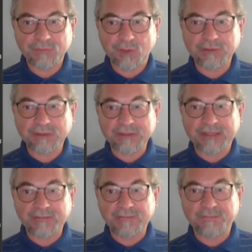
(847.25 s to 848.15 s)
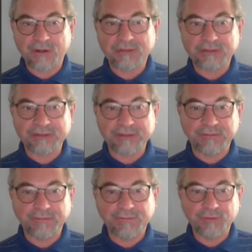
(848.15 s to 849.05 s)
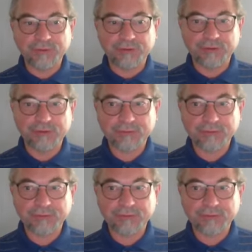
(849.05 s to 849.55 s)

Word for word: other than farthest in future?